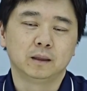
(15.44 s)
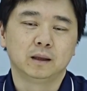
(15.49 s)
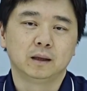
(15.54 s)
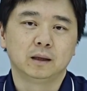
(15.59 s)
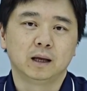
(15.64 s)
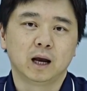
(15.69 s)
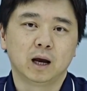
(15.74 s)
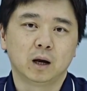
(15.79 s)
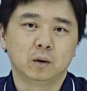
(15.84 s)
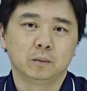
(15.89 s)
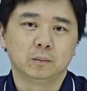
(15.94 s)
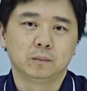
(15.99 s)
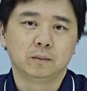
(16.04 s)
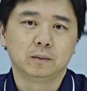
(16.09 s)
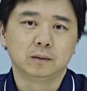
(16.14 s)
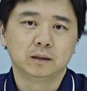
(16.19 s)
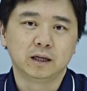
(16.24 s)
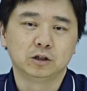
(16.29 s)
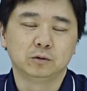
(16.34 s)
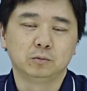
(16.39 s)
Now,
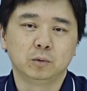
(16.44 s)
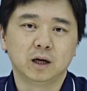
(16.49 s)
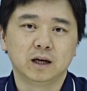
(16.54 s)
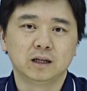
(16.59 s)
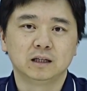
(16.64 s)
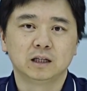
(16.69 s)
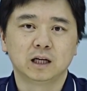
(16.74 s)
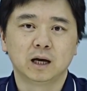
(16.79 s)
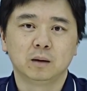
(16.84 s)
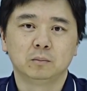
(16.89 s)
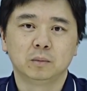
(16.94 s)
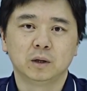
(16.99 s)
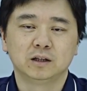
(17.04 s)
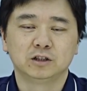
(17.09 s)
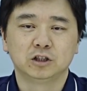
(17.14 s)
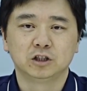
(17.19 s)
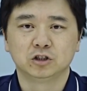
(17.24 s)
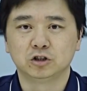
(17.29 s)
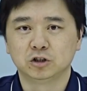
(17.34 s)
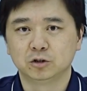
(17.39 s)
let's break it down by
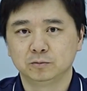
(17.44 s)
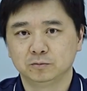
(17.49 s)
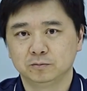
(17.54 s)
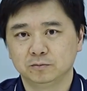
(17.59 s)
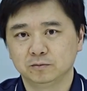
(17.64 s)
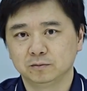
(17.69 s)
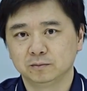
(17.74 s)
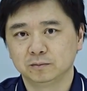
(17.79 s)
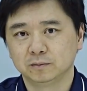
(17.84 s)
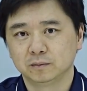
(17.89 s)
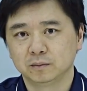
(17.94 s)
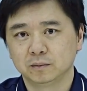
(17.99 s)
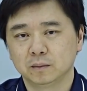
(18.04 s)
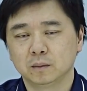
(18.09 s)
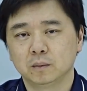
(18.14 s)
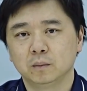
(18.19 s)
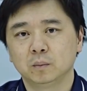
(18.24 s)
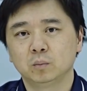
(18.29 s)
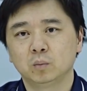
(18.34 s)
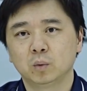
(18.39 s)
system.
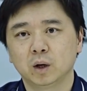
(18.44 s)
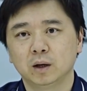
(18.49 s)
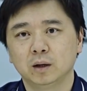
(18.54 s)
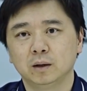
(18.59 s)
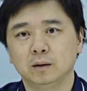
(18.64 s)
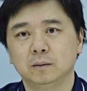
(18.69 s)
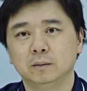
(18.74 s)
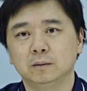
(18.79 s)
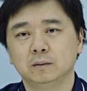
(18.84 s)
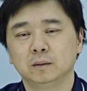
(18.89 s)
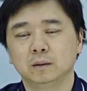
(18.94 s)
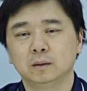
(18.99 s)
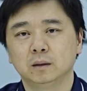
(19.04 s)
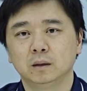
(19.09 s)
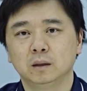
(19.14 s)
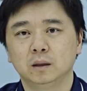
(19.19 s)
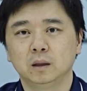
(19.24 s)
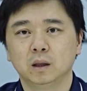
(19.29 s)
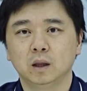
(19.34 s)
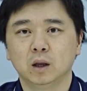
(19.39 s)
1.
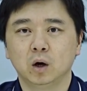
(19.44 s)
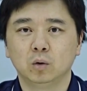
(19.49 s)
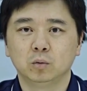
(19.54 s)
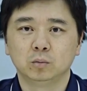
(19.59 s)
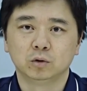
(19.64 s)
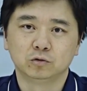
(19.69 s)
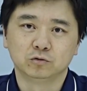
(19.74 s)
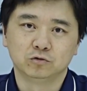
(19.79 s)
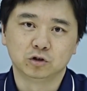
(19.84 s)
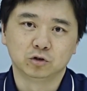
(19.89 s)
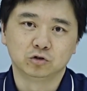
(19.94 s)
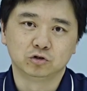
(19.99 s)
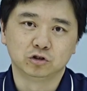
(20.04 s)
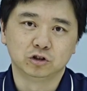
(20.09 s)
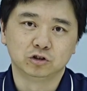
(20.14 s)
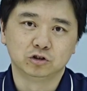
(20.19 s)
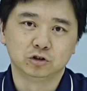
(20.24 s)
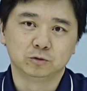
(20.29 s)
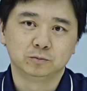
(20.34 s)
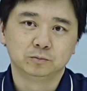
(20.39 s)
Open field
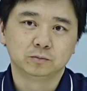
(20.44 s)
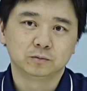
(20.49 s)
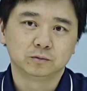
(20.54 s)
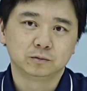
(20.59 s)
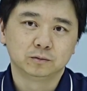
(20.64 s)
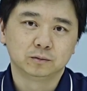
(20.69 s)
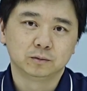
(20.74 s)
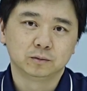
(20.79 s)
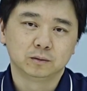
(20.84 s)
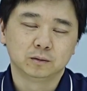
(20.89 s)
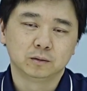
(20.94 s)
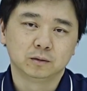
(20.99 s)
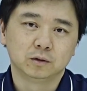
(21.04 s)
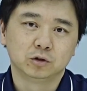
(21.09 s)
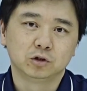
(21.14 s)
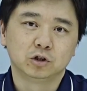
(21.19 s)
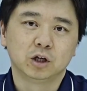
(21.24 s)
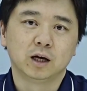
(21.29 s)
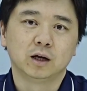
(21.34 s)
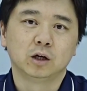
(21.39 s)
system.
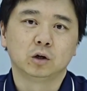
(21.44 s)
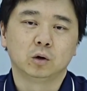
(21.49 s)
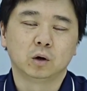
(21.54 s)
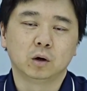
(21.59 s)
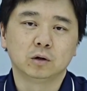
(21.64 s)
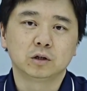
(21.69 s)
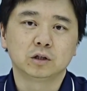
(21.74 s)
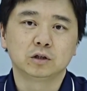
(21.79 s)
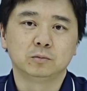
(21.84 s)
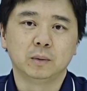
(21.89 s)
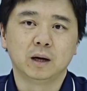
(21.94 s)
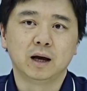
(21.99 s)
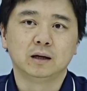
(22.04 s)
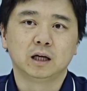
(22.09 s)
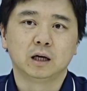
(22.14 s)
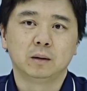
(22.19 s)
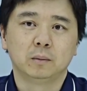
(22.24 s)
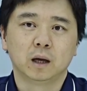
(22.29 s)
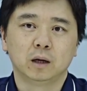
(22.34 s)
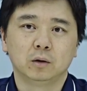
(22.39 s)
Shade cloth is
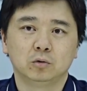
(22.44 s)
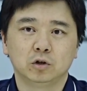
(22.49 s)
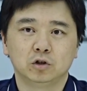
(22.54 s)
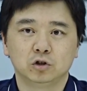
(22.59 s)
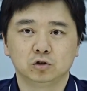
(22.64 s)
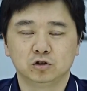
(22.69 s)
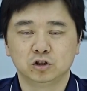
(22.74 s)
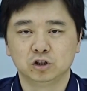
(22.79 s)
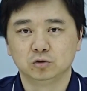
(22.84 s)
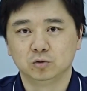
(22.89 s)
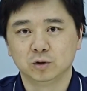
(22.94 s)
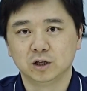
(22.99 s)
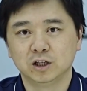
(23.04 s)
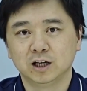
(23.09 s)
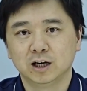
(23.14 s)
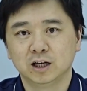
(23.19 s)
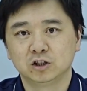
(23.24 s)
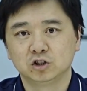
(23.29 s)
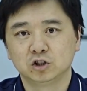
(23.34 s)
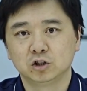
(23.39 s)
mainly about reducing
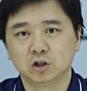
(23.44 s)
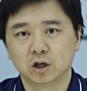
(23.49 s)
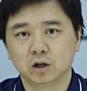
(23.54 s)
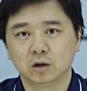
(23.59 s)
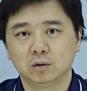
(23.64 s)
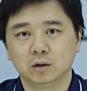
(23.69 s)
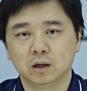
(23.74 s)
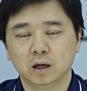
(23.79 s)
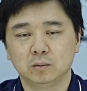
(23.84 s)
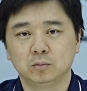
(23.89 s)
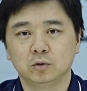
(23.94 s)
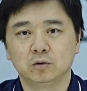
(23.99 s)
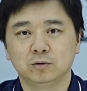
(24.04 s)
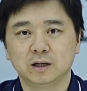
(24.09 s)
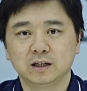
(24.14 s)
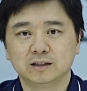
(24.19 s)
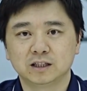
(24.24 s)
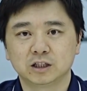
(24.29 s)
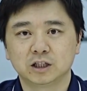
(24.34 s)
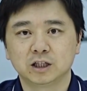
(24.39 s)
radiation load and
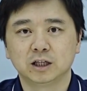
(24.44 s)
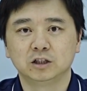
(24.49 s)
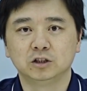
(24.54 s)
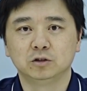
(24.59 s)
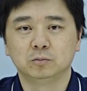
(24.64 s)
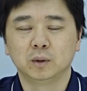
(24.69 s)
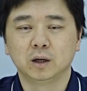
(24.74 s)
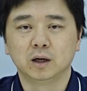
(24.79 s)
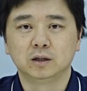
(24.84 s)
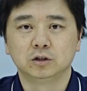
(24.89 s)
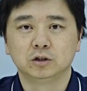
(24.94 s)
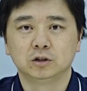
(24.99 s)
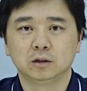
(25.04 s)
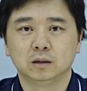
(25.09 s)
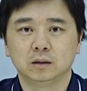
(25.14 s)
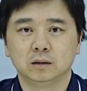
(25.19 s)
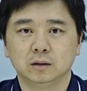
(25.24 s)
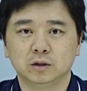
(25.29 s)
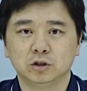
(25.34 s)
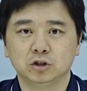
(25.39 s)
preventing heat spikes,
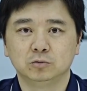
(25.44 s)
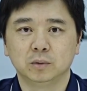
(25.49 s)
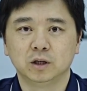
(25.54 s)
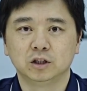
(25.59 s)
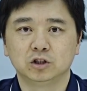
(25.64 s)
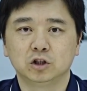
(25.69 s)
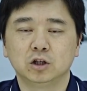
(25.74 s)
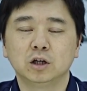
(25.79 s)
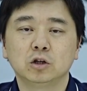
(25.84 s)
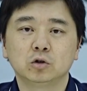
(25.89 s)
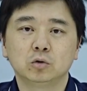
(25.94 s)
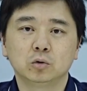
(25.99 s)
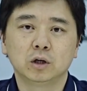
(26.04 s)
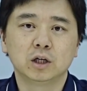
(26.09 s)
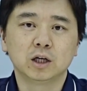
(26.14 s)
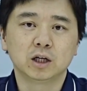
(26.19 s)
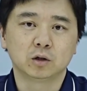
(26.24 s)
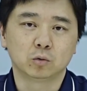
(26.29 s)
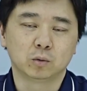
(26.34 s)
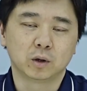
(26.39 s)
especially during
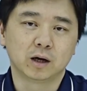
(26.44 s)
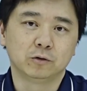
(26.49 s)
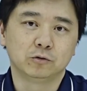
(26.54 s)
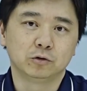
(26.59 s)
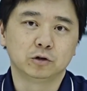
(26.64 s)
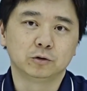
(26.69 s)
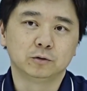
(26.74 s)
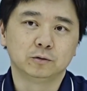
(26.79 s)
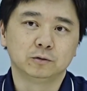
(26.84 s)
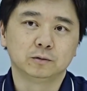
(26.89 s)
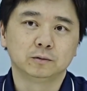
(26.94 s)
heat waves.